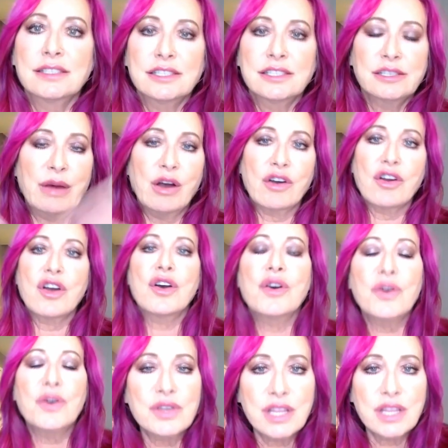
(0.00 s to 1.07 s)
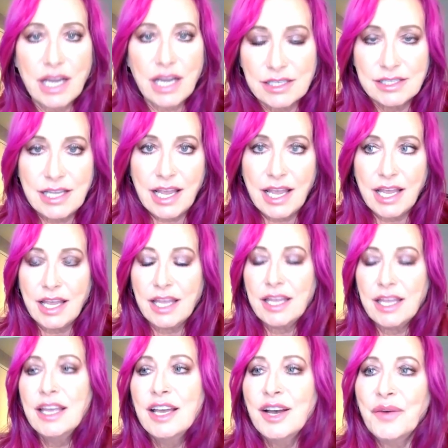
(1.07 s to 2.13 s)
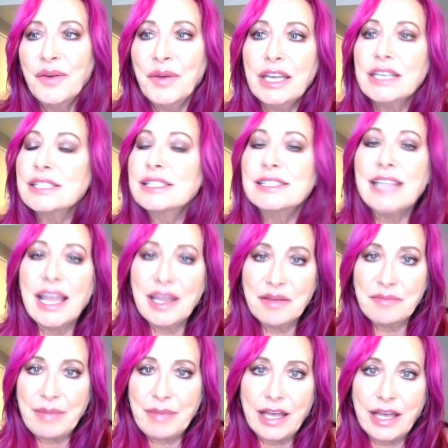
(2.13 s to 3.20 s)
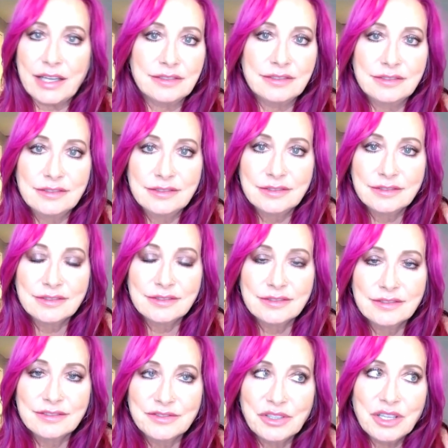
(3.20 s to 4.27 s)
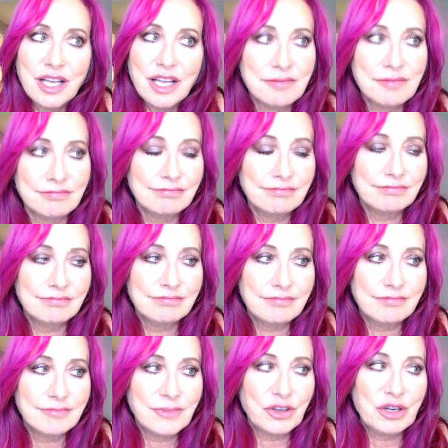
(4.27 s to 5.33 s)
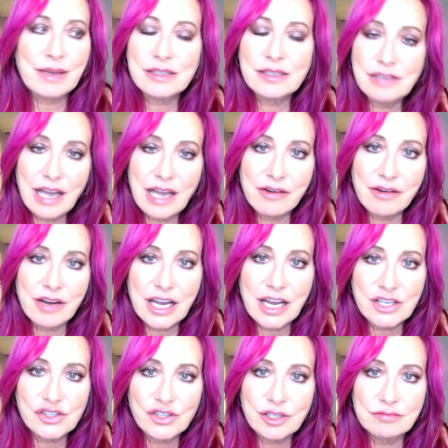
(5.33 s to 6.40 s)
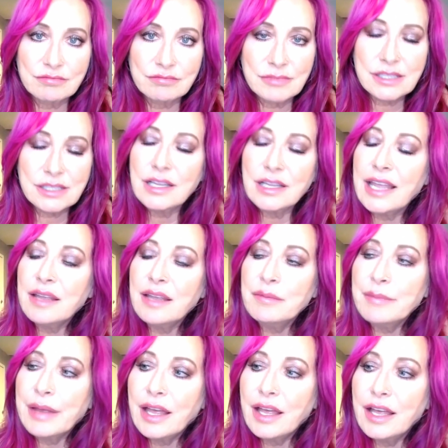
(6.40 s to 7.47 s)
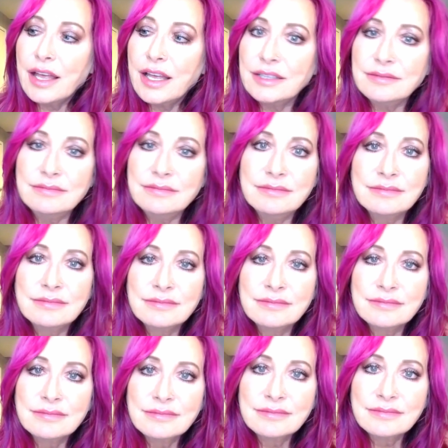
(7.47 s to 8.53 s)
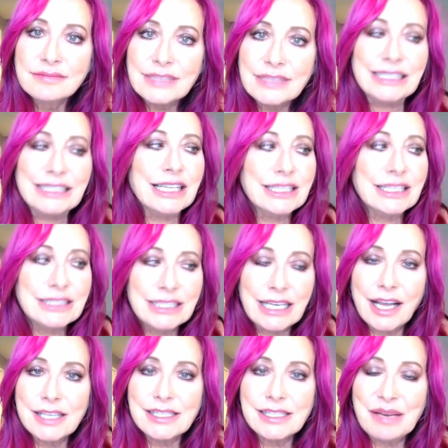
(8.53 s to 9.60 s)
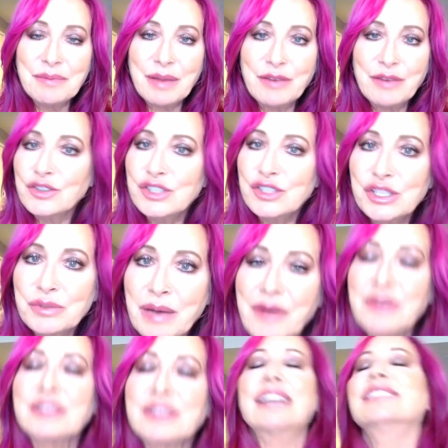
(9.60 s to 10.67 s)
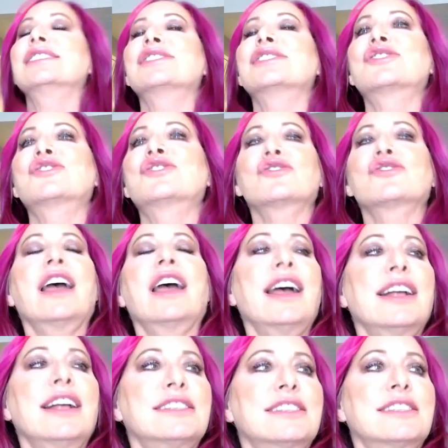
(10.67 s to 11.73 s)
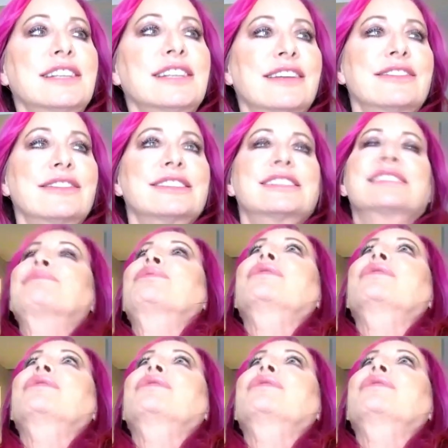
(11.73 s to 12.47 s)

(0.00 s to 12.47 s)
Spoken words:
tomorrow, the next day, I want you to stay in bed for like 30 minutes or an hour extra. Just lay in bed. I did that today. I stayed in bed for 2 hours. I just stretched and I was just